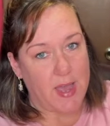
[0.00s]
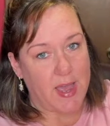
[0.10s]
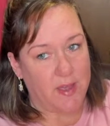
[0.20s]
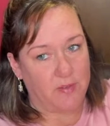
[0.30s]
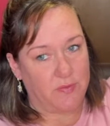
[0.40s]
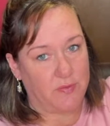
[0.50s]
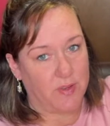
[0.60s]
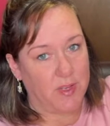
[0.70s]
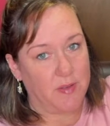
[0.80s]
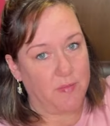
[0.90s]
have
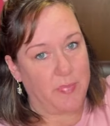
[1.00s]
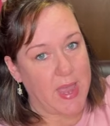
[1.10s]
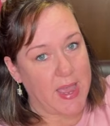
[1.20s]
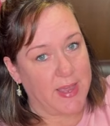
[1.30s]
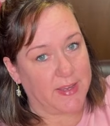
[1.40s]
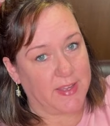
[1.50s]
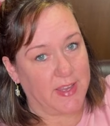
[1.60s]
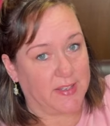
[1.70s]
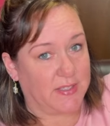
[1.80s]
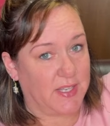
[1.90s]
bag
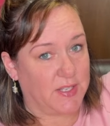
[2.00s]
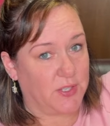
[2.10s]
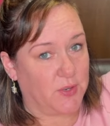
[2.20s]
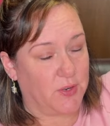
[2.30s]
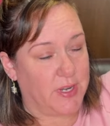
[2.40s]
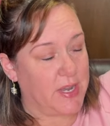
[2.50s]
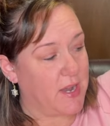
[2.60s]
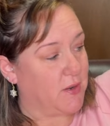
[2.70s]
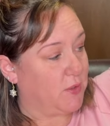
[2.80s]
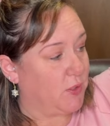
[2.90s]
accessory
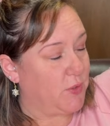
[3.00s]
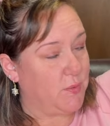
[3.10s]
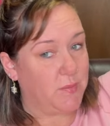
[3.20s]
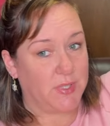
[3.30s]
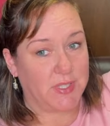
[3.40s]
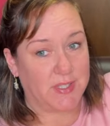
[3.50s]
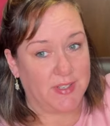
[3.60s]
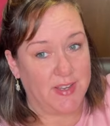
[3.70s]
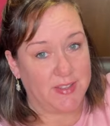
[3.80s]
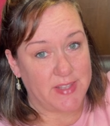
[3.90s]
heirlooms
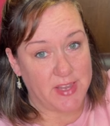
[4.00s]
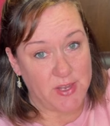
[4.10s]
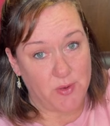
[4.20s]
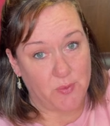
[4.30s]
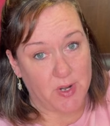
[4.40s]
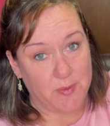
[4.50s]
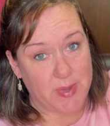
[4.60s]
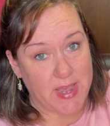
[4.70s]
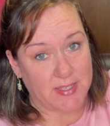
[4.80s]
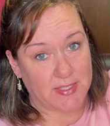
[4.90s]
that you want to
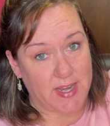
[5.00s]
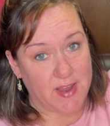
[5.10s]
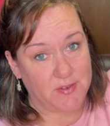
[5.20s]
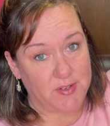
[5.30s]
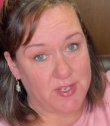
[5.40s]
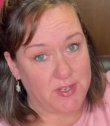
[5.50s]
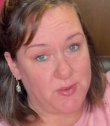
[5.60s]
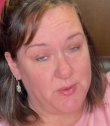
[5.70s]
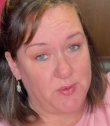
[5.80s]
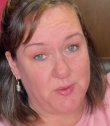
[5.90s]
pass down
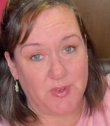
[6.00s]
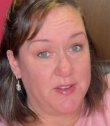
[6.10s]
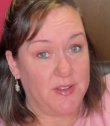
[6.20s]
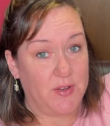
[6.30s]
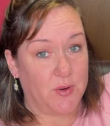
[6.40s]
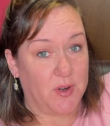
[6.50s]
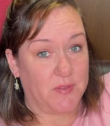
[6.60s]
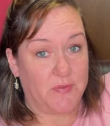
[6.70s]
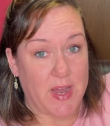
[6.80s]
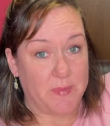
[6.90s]
to your
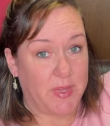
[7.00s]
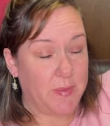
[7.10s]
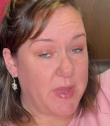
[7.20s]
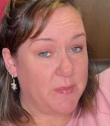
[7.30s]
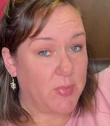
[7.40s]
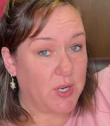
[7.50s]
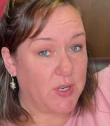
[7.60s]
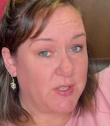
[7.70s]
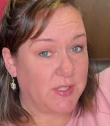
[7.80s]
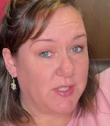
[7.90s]
family
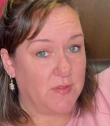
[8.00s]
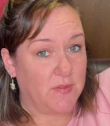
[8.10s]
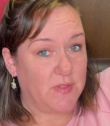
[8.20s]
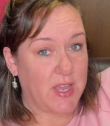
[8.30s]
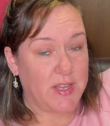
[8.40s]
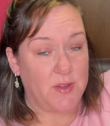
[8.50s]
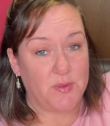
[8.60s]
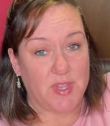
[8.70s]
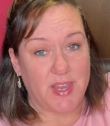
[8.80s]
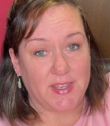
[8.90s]
members that you
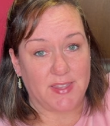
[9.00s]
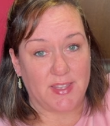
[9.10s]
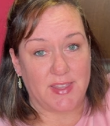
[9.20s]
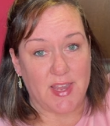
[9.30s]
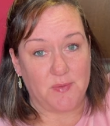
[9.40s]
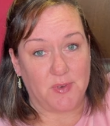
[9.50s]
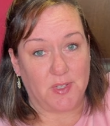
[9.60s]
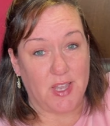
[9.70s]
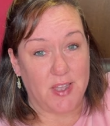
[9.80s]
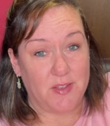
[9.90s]
think that they will
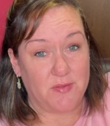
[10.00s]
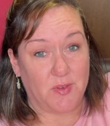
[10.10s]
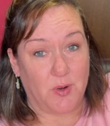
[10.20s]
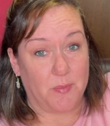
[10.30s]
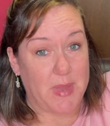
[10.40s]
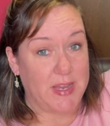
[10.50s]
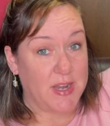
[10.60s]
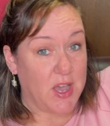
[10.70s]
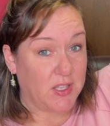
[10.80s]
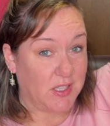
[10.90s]
love or may
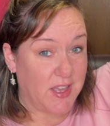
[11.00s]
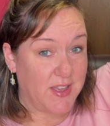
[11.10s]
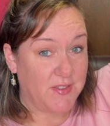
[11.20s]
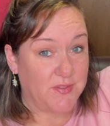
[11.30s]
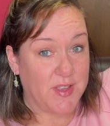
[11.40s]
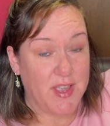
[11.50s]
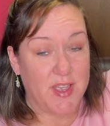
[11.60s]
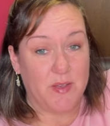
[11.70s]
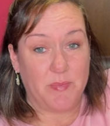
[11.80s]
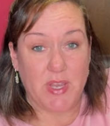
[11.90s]
not love,
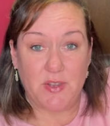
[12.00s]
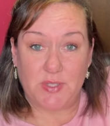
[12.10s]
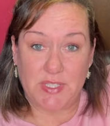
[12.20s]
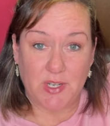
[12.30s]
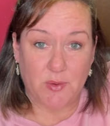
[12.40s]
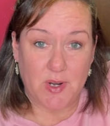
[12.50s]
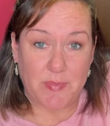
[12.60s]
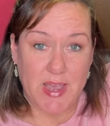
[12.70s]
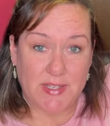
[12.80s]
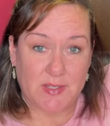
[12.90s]
but you still want to
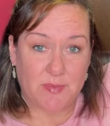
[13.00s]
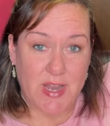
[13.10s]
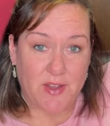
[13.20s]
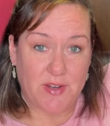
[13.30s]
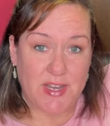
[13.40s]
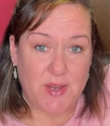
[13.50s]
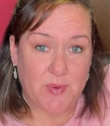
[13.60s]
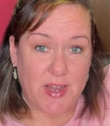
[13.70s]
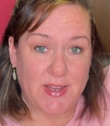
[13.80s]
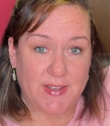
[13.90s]
pass them down
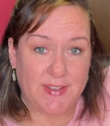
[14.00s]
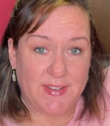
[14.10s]
anyway.